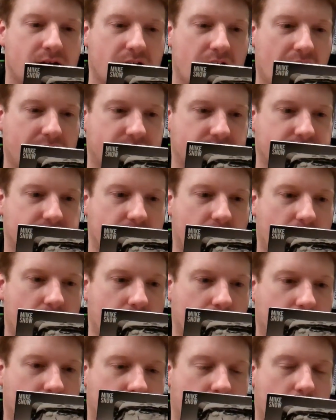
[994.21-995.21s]
and the
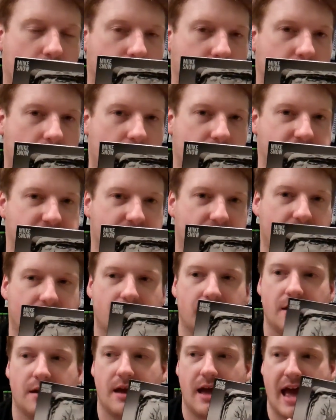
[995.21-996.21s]
song Cult Logic
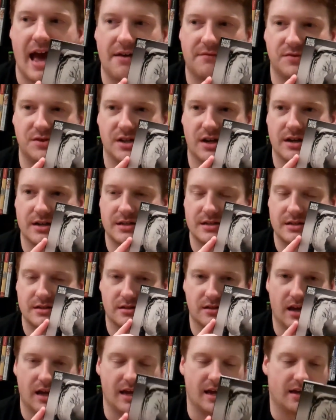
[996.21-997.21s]
have just
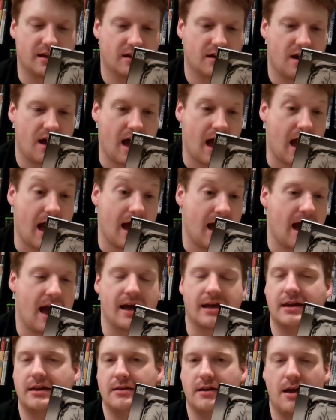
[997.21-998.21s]
like I